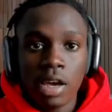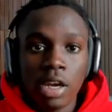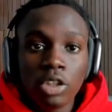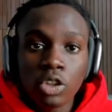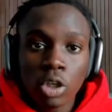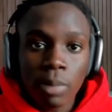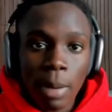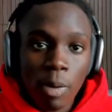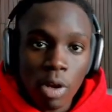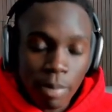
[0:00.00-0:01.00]
And I also took my
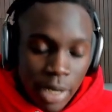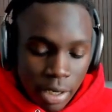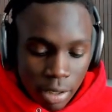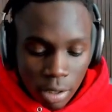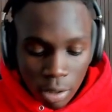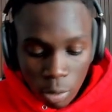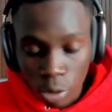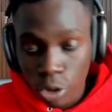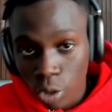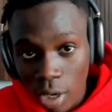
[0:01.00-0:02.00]
boy Amir, who
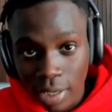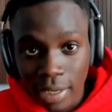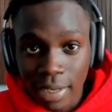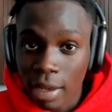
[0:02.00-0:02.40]
is struggling,